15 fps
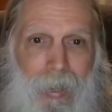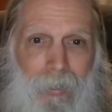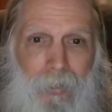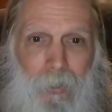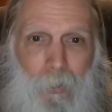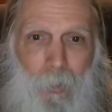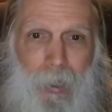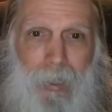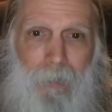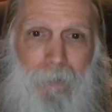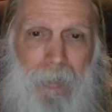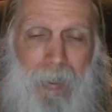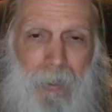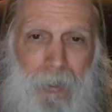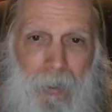The treating
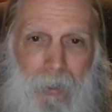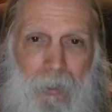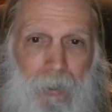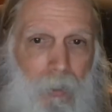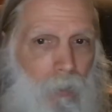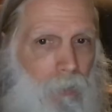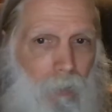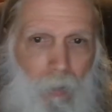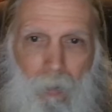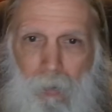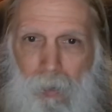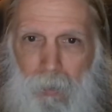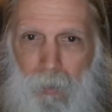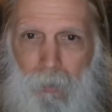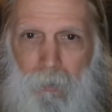physicians
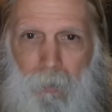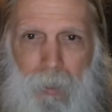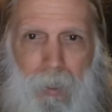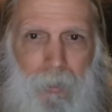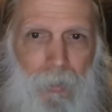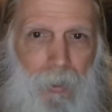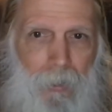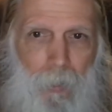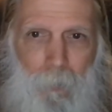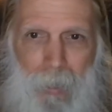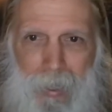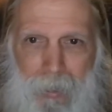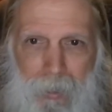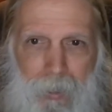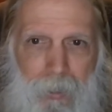all agreed that the
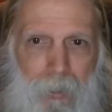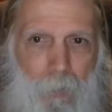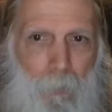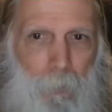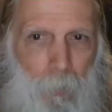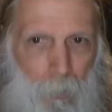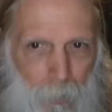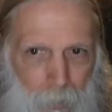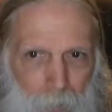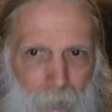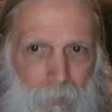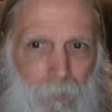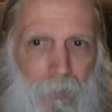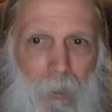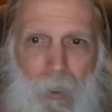patients
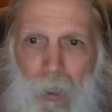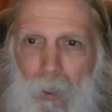improved